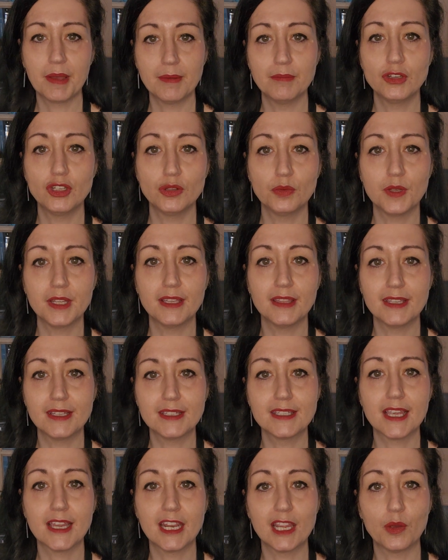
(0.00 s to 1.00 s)
I'm doing
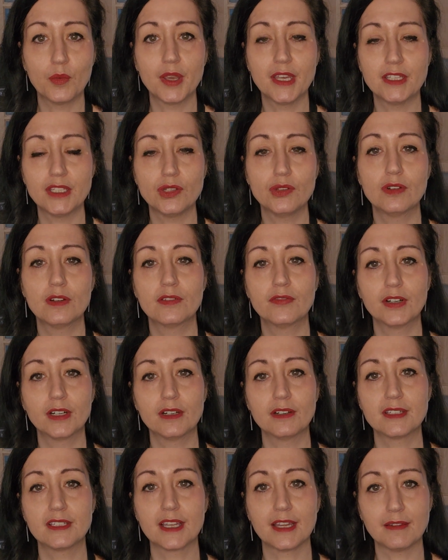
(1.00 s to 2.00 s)
this anyways, universe.